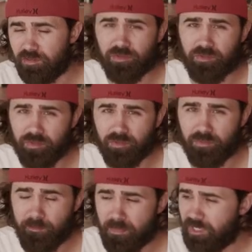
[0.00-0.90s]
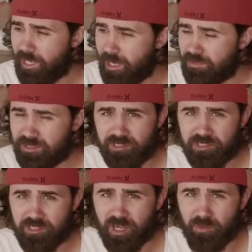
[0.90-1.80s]
the little mini absence.
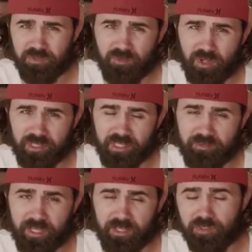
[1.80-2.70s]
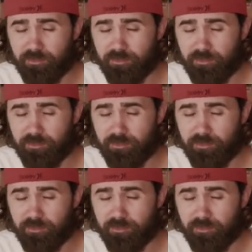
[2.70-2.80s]
I was vlogging every day.